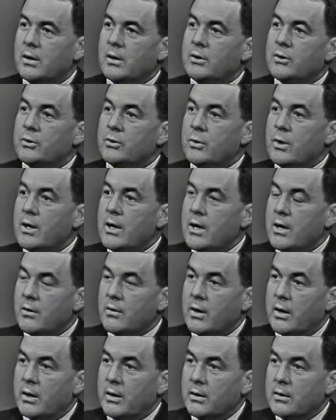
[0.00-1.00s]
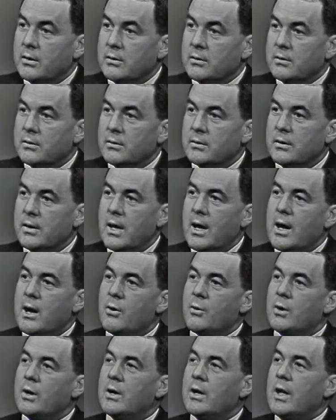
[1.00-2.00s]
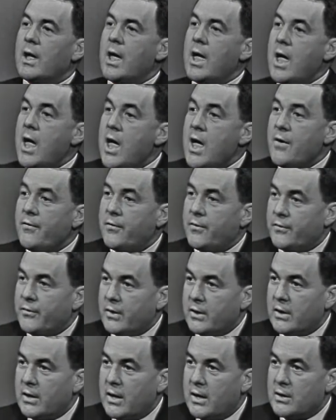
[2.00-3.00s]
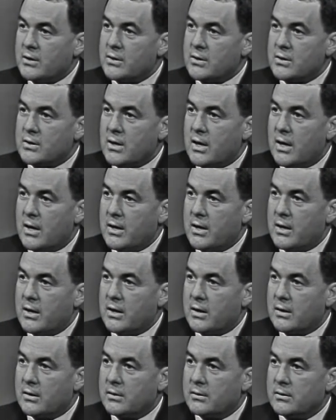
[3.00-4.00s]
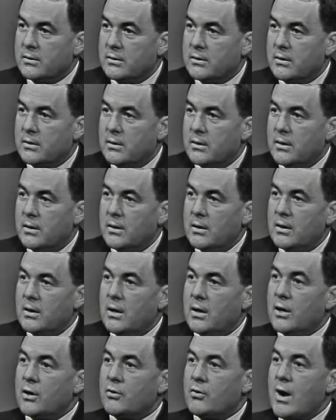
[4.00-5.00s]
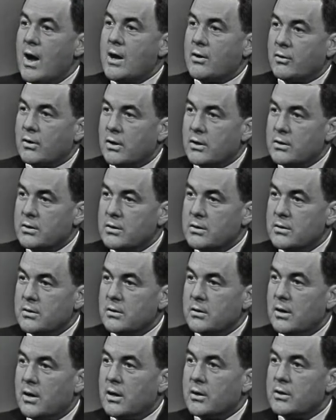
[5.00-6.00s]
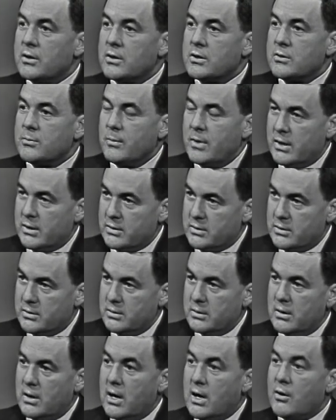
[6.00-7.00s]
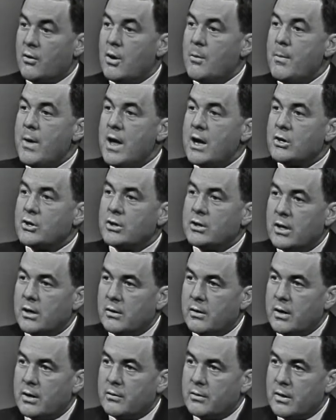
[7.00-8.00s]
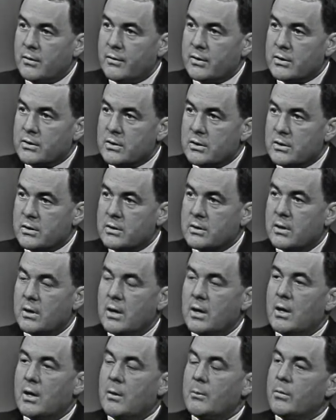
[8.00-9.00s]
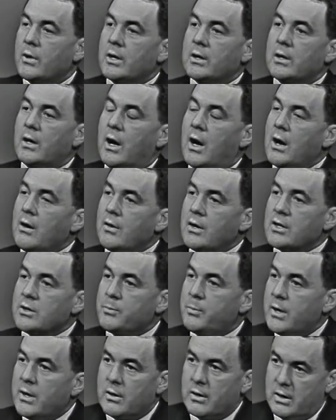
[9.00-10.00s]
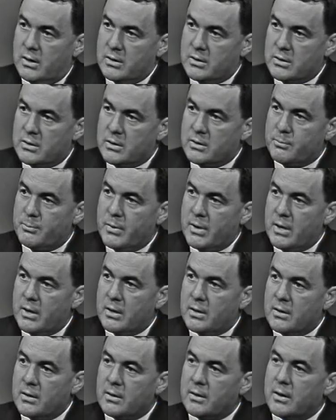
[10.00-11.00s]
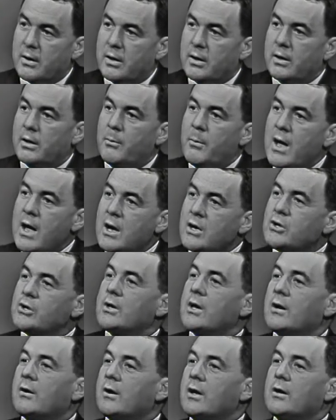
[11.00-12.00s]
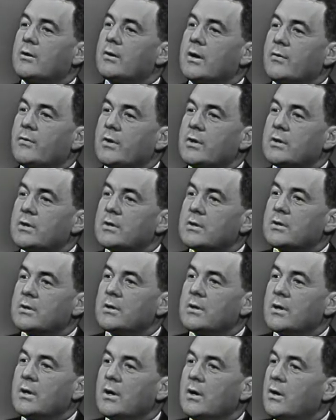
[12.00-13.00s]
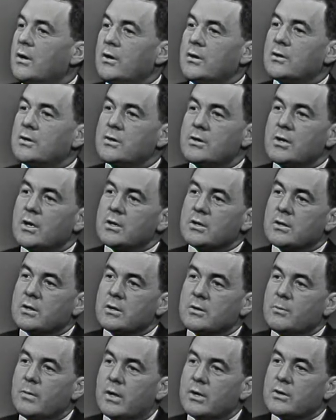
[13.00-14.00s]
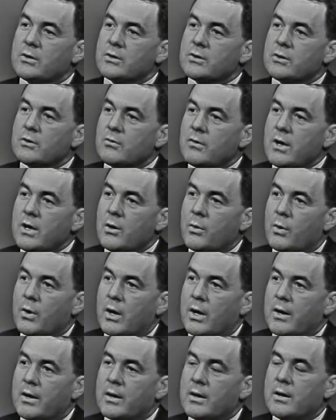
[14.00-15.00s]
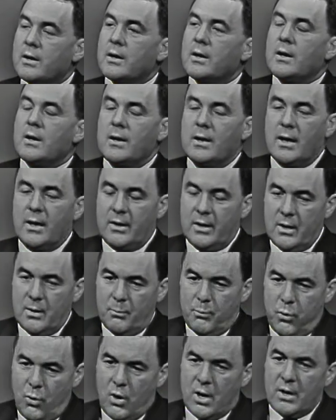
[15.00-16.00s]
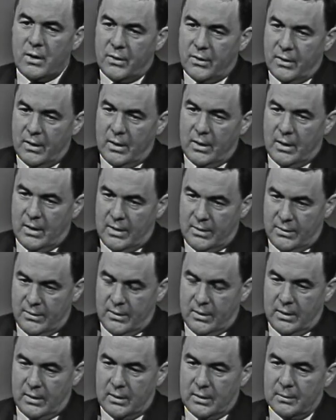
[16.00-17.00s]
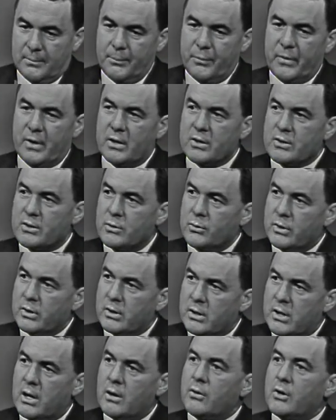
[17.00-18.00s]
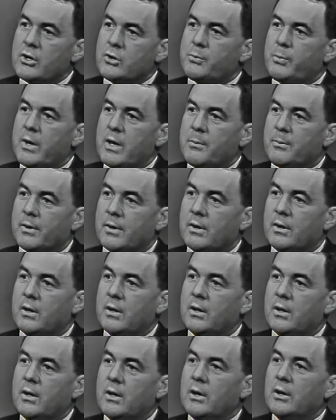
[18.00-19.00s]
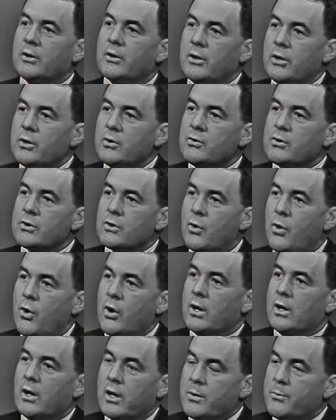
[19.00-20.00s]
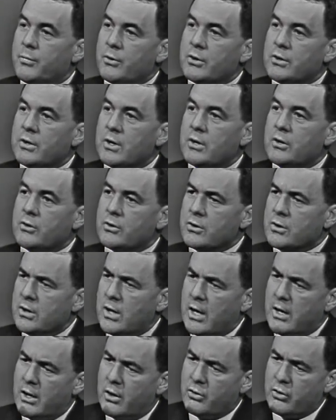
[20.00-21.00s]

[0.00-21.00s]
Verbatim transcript: to a hearing. Now, half of the cases I hear are groundless, are dismissed, are imaginary grievances. But our experience has been that an imaginary grievance hurts just as much as a real one. Sure. Now, the important thing, I think, is to encourage people to use orderly procedures. And I know